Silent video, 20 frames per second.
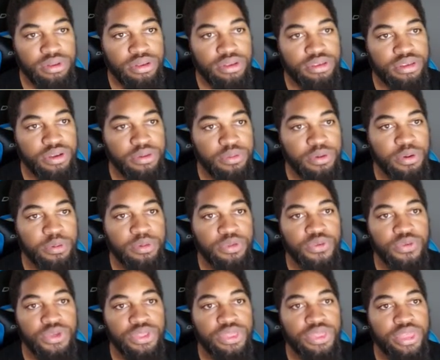somewhere
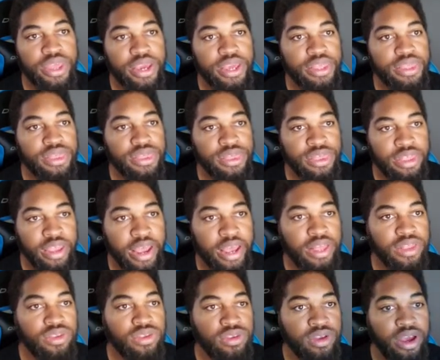between like
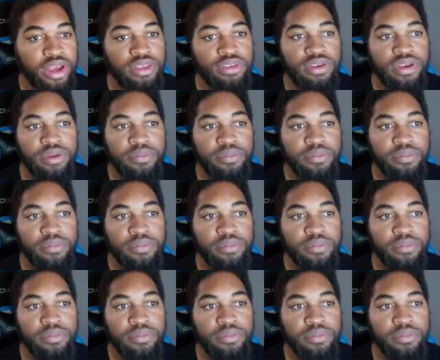that size, like